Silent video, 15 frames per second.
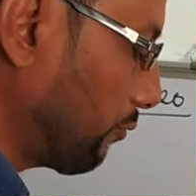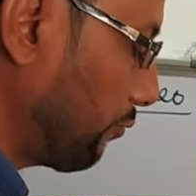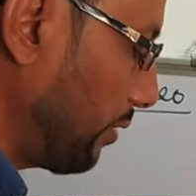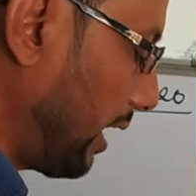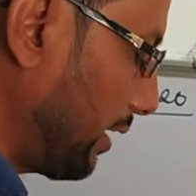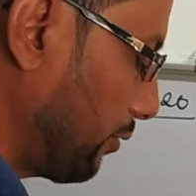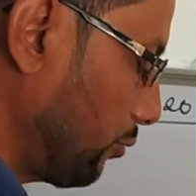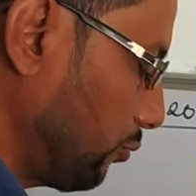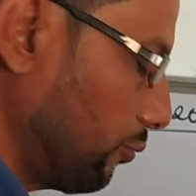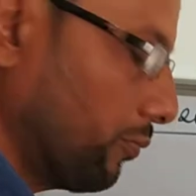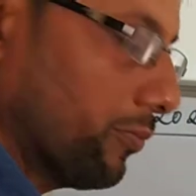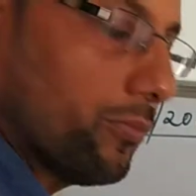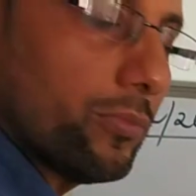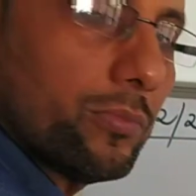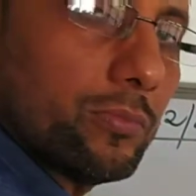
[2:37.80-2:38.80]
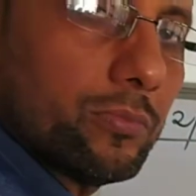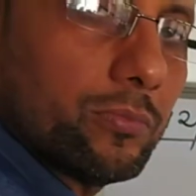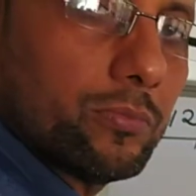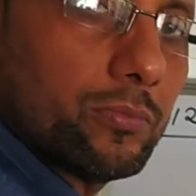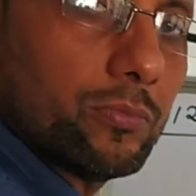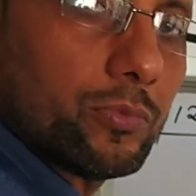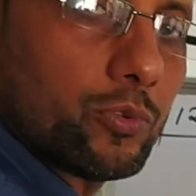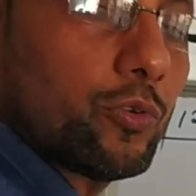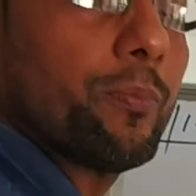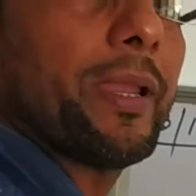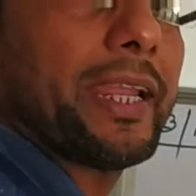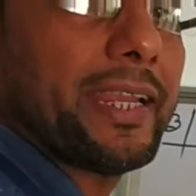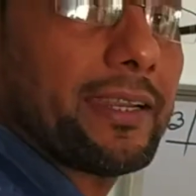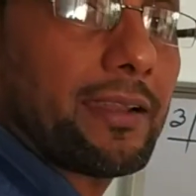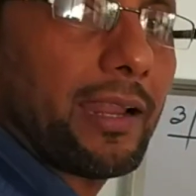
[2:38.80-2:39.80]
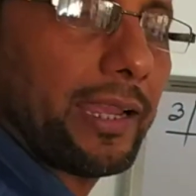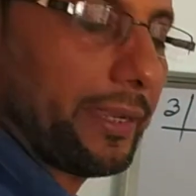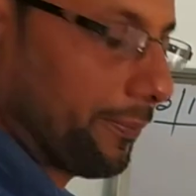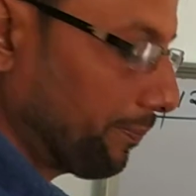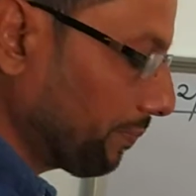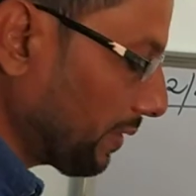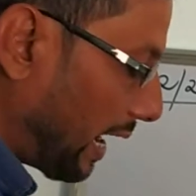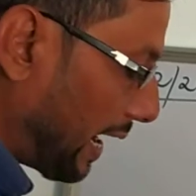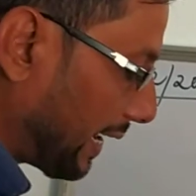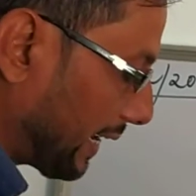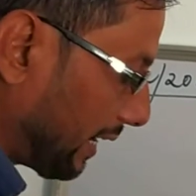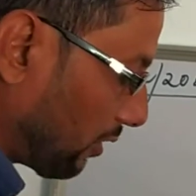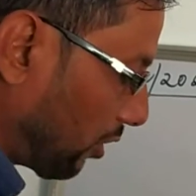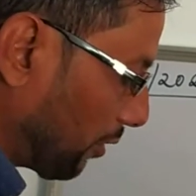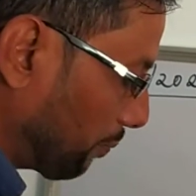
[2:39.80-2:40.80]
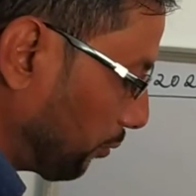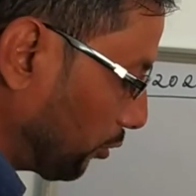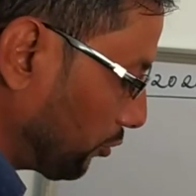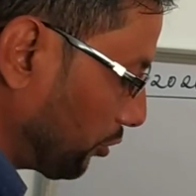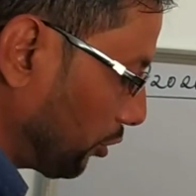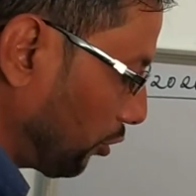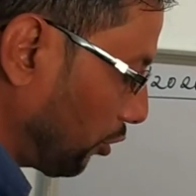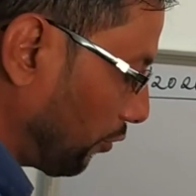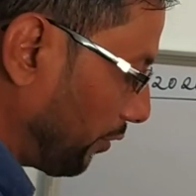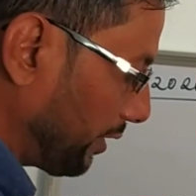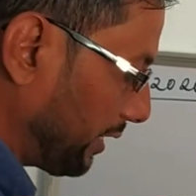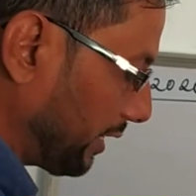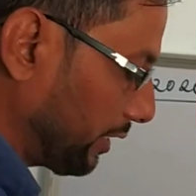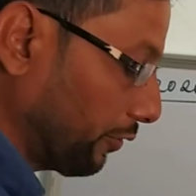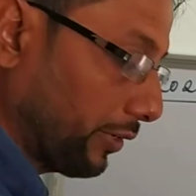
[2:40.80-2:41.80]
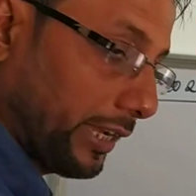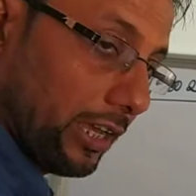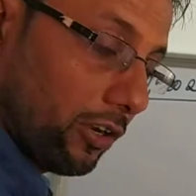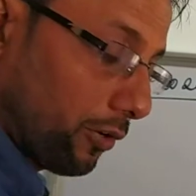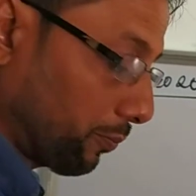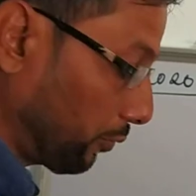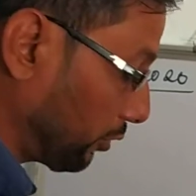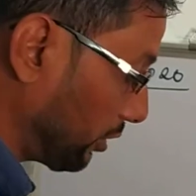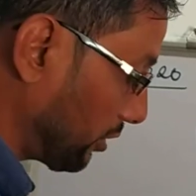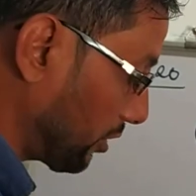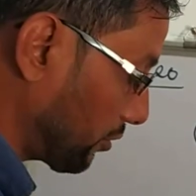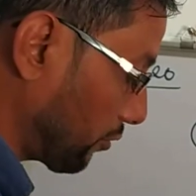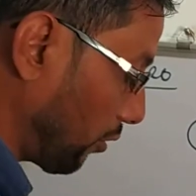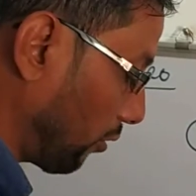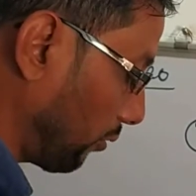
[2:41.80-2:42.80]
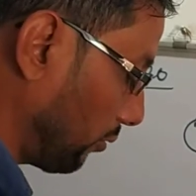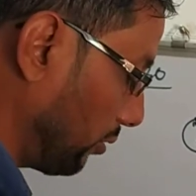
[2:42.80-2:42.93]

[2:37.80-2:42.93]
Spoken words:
will I do to make it like? I cannot put 0 over here. You cannot put, this is wrong.